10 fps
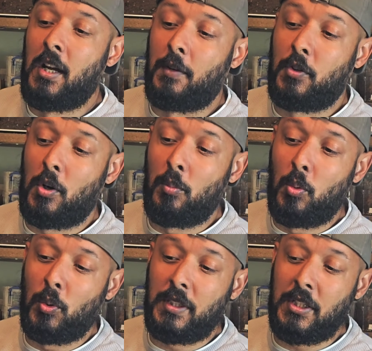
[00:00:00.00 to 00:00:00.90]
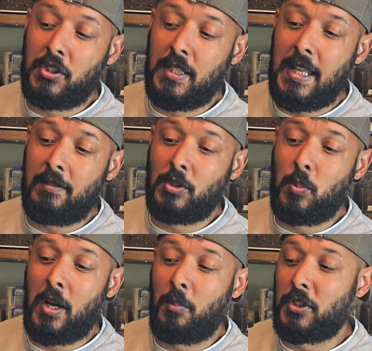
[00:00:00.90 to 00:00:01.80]
I've got a water dish in there as
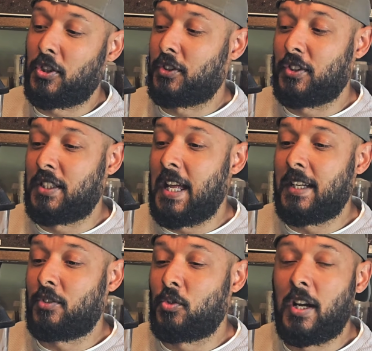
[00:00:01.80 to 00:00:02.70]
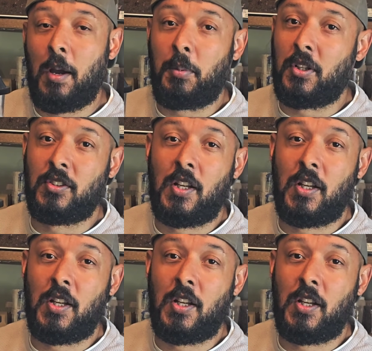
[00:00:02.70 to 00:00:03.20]
well, which I just let dry out because